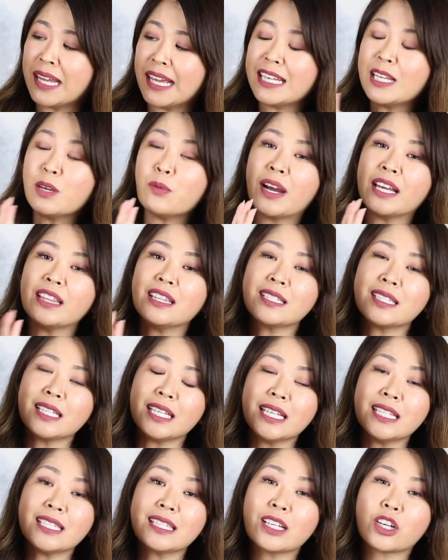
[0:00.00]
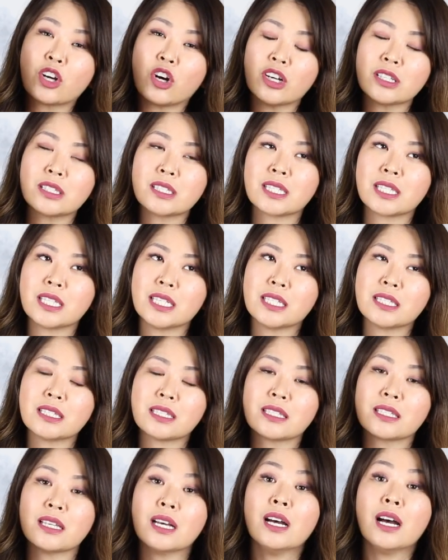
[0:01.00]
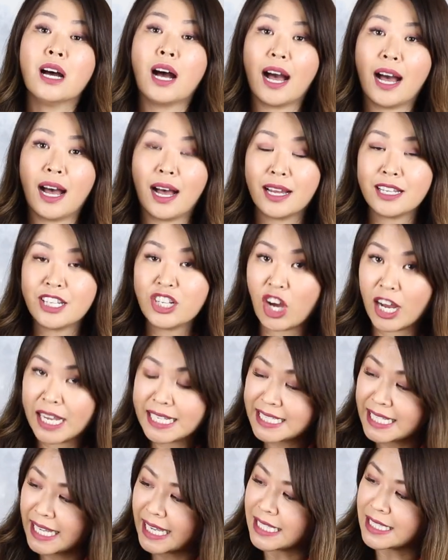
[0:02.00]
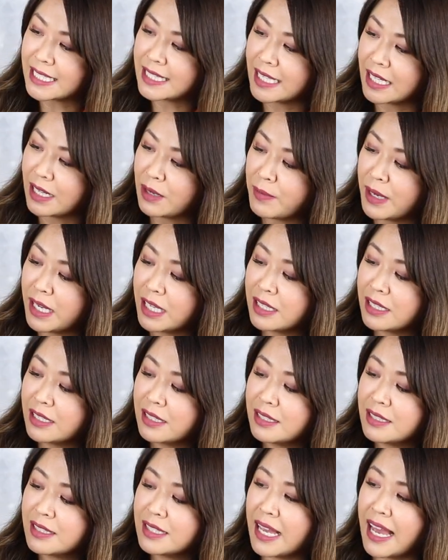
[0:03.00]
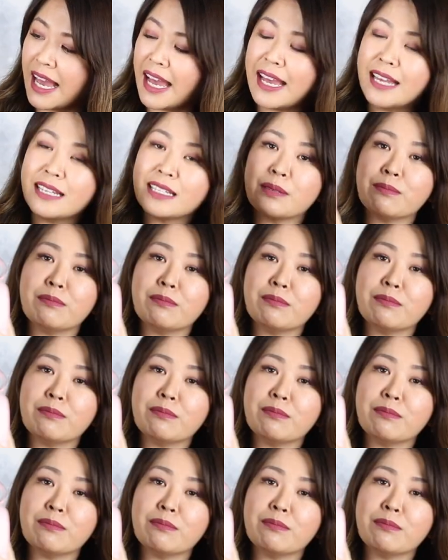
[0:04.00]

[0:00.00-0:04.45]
anyway, this is the Constance 19 centimeters, and